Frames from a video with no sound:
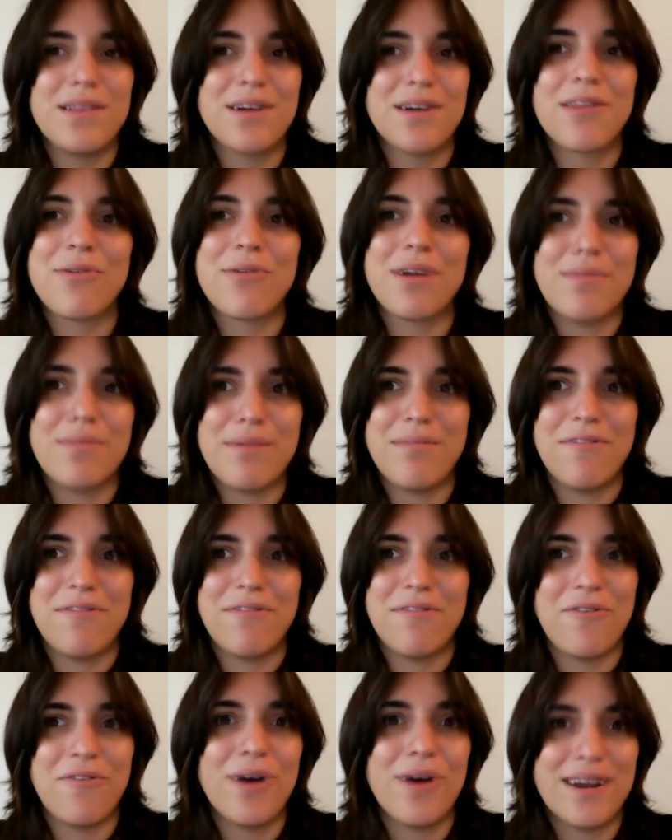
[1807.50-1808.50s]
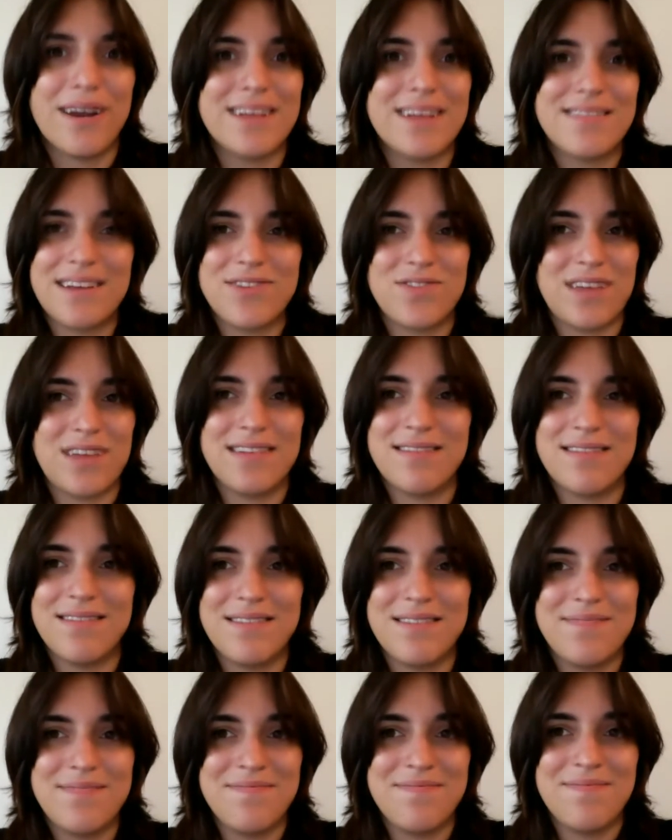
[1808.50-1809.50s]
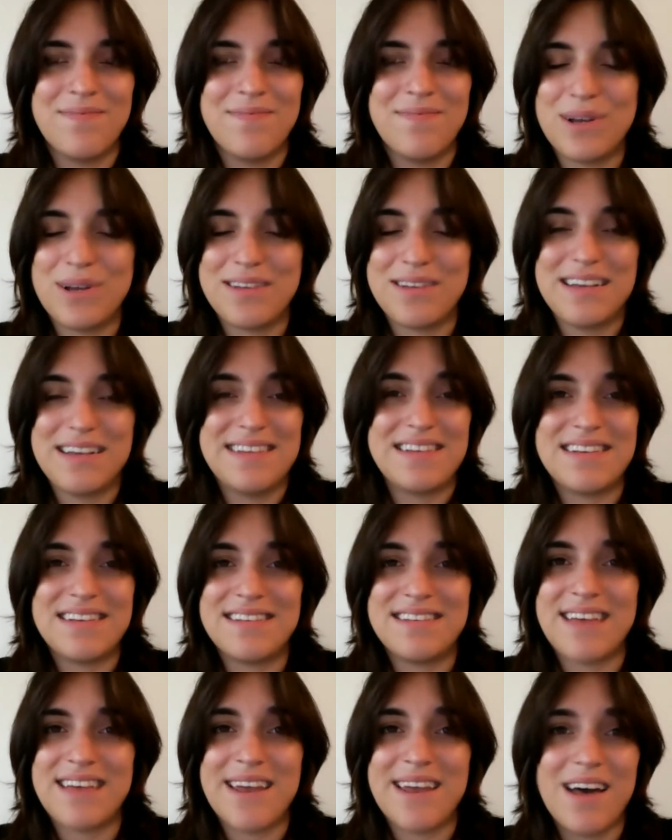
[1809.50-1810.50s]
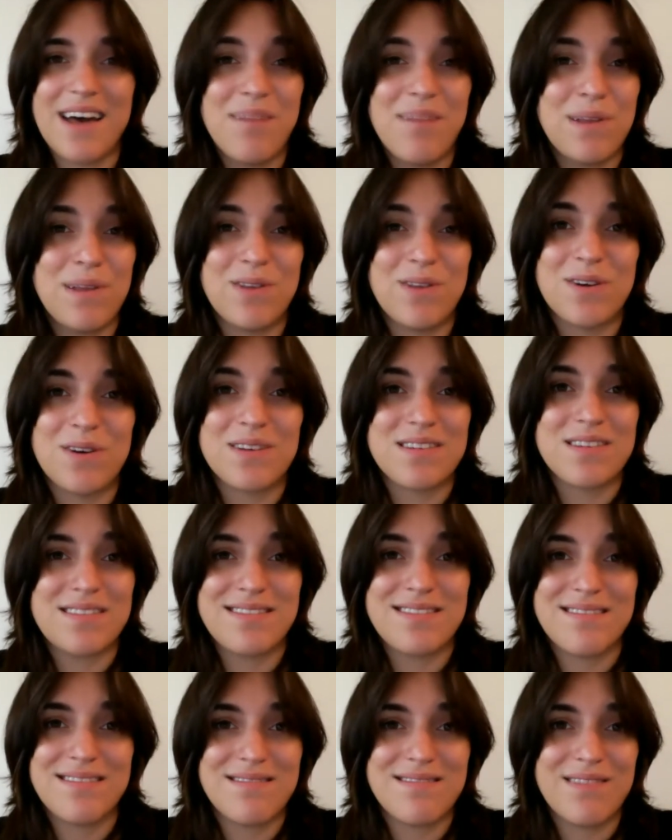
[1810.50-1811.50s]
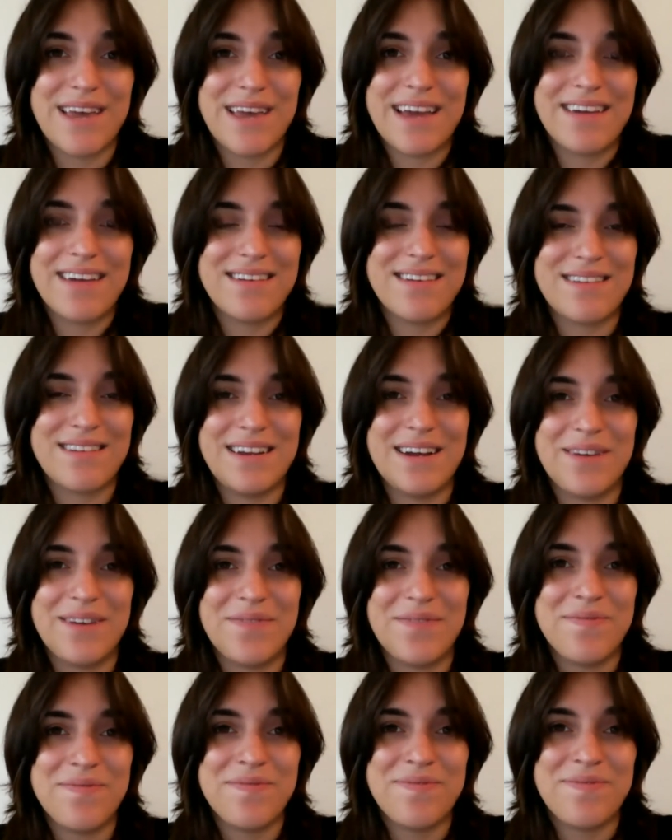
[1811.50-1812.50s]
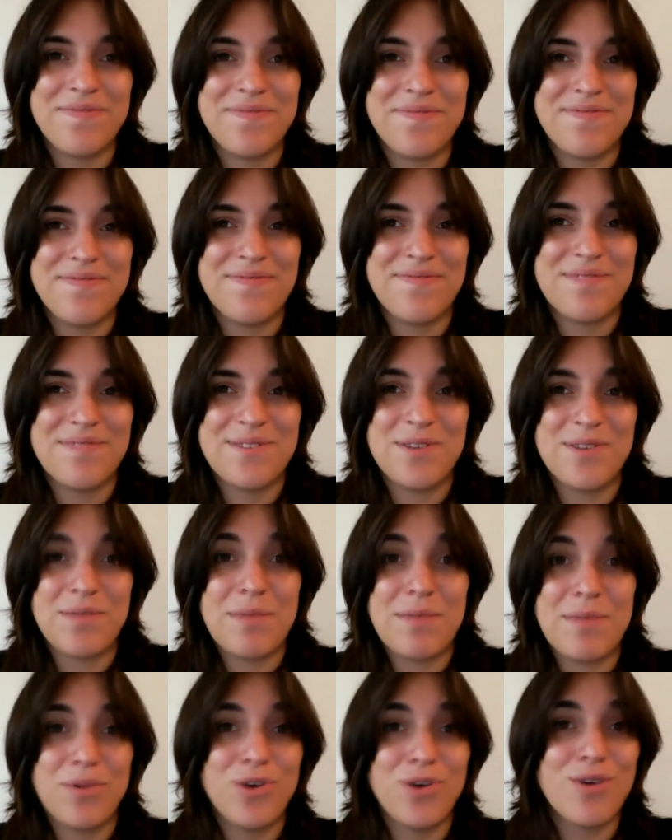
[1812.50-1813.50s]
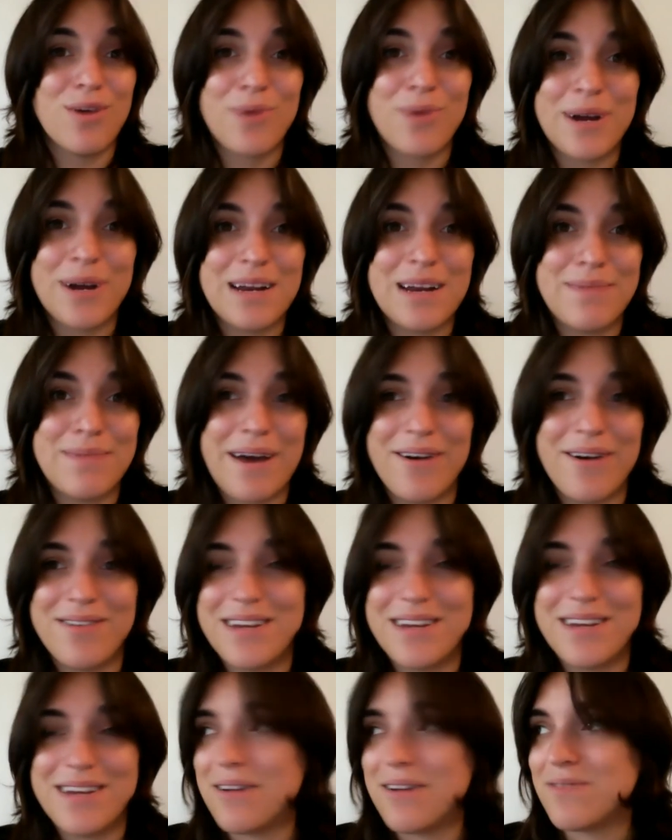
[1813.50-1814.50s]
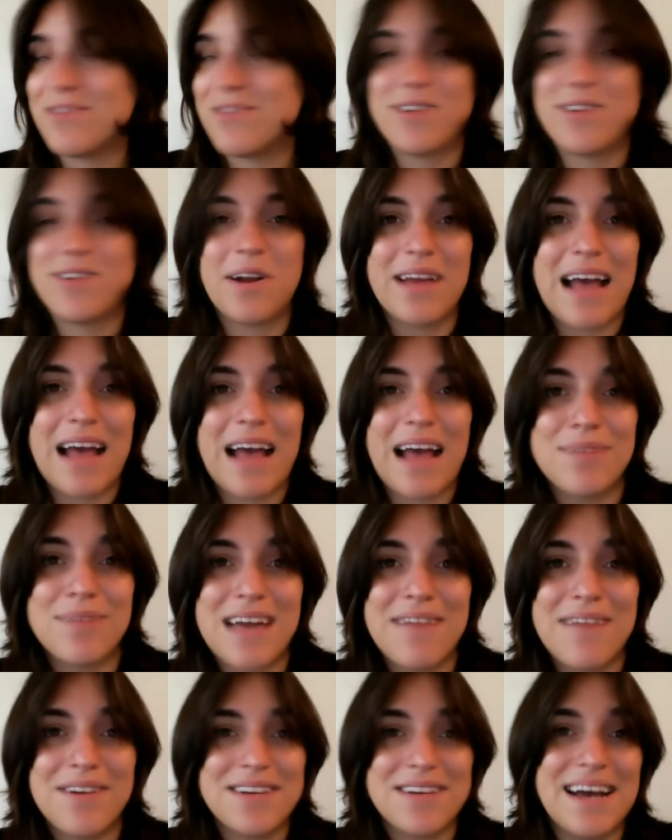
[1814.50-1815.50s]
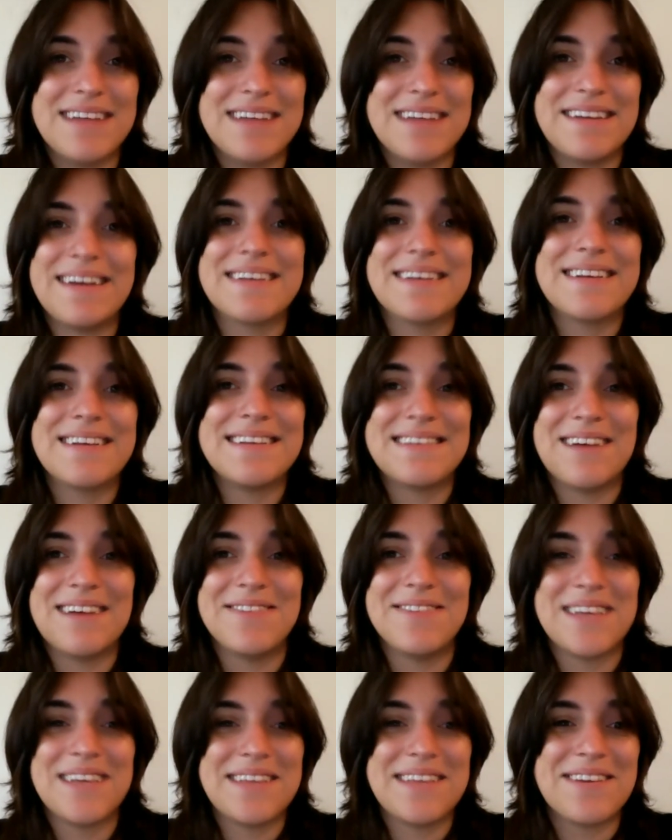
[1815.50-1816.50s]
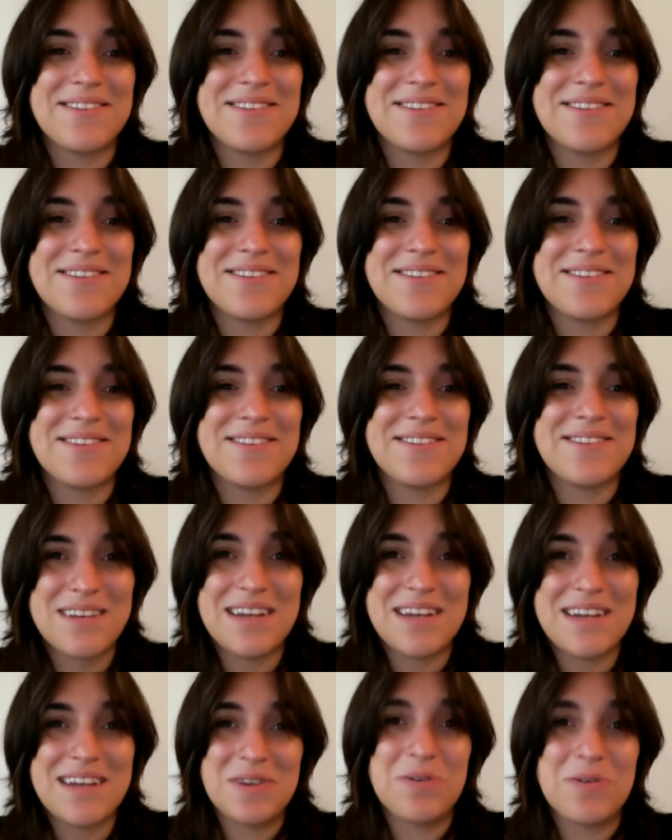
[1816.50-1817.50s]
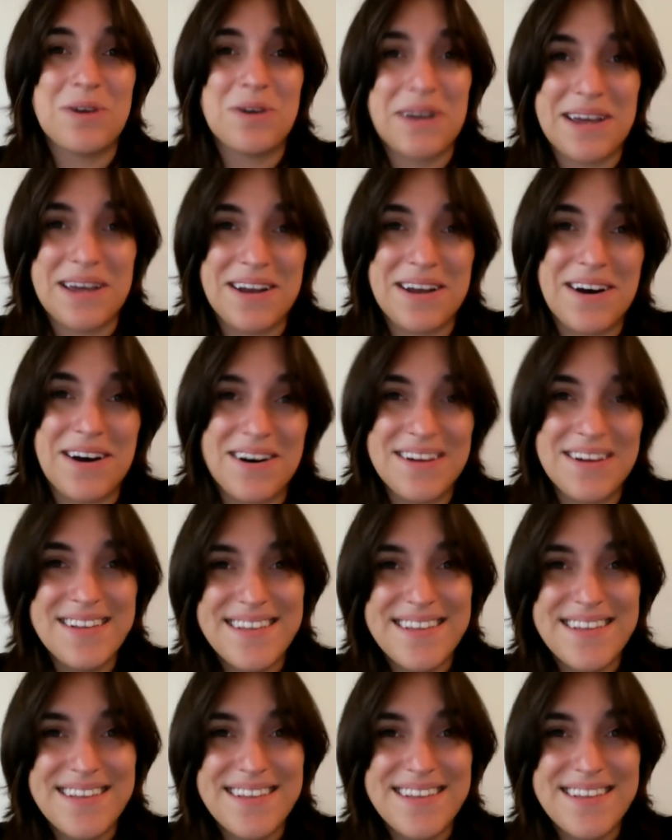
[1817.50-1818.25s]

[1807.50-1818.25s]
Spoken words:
through it a bit before, and it looks easy to set up. It looks like, the people who are worried about, starting out in advertising, it sounds like there's no need to worry at all.